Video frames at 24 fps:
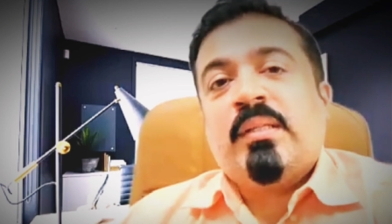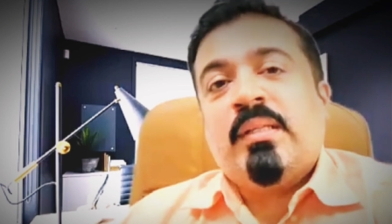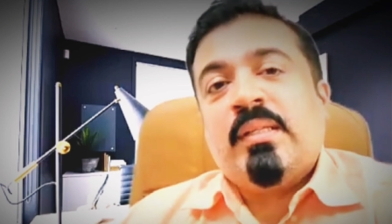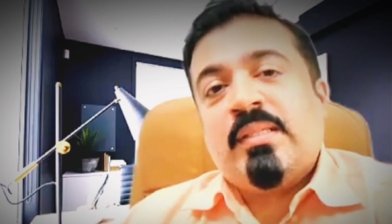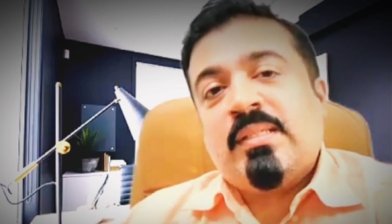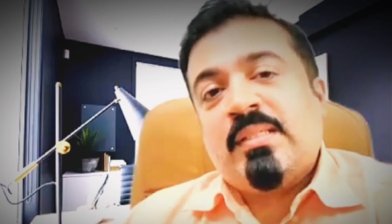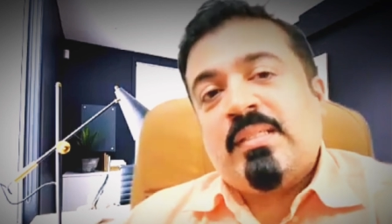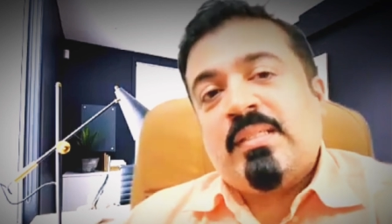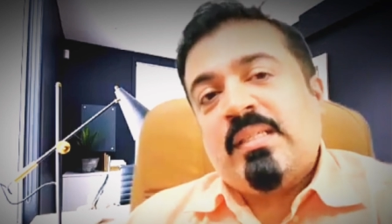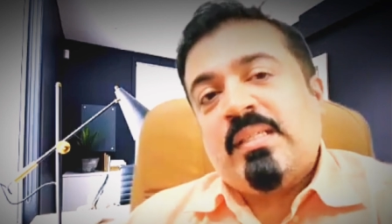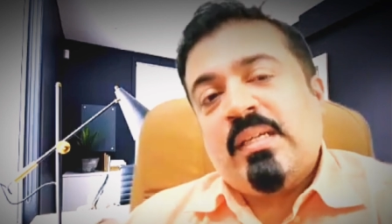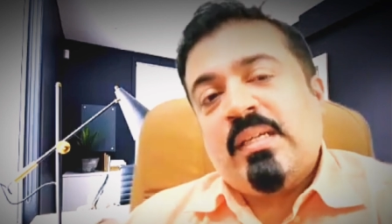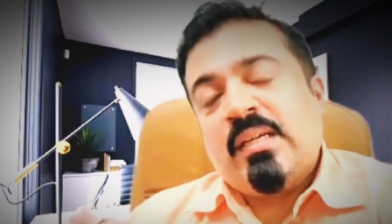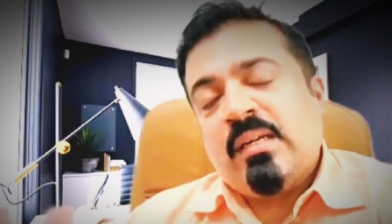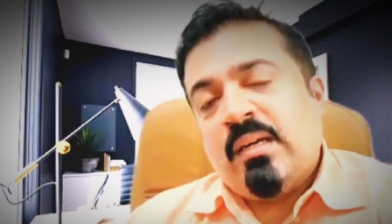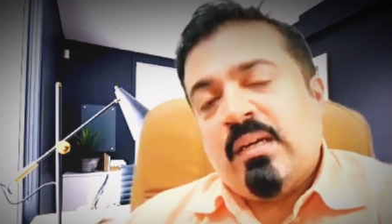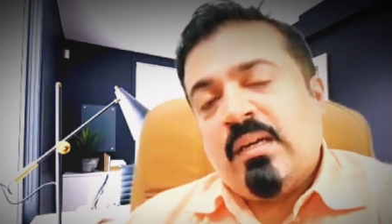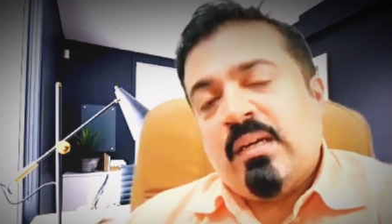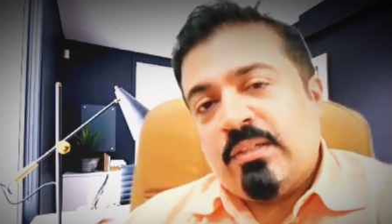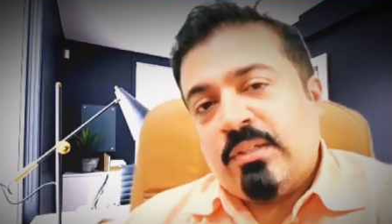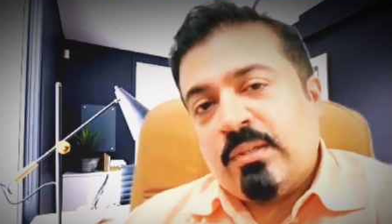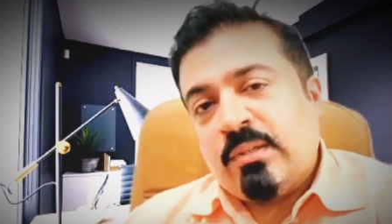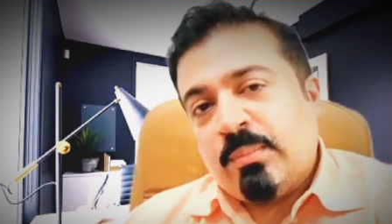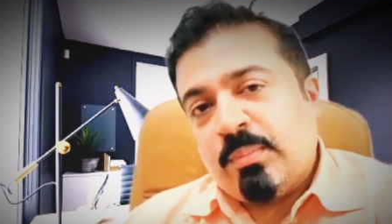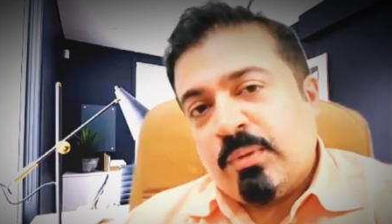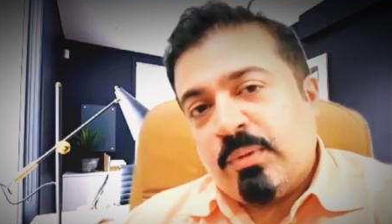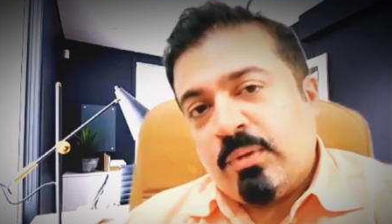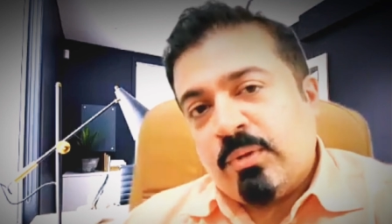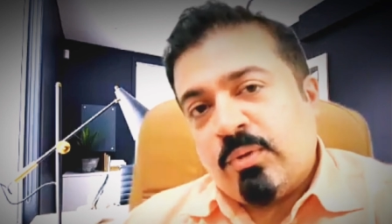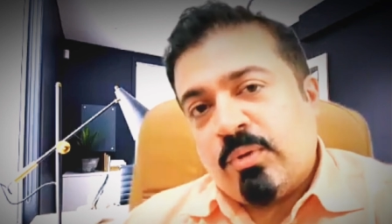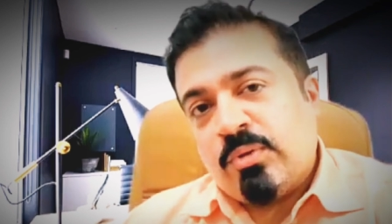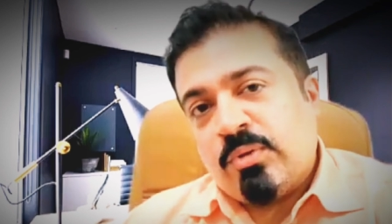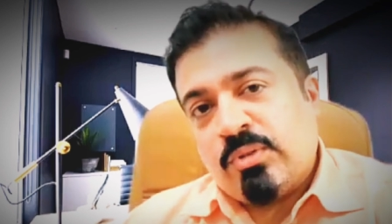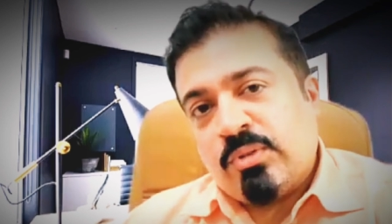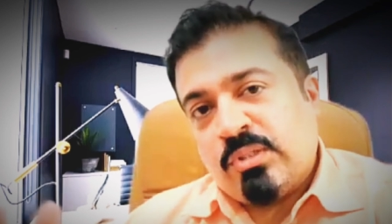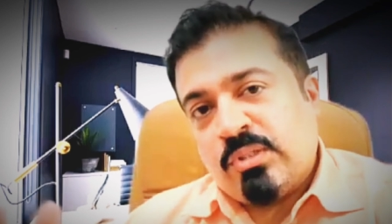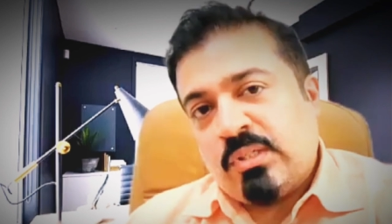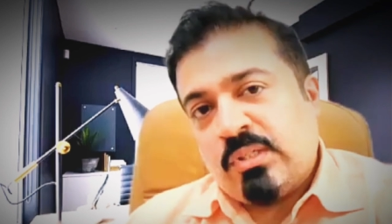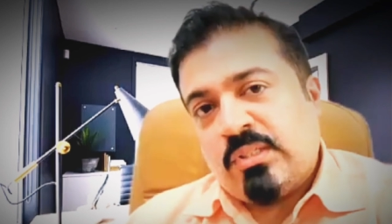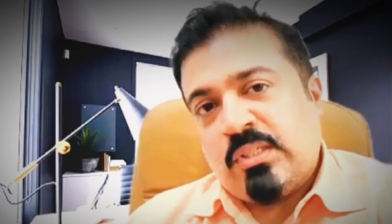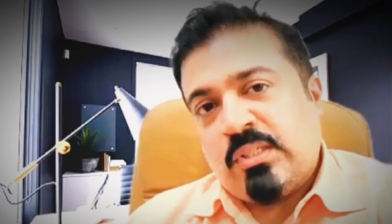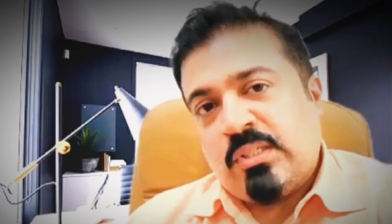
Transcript: But then serial entrepreneurs,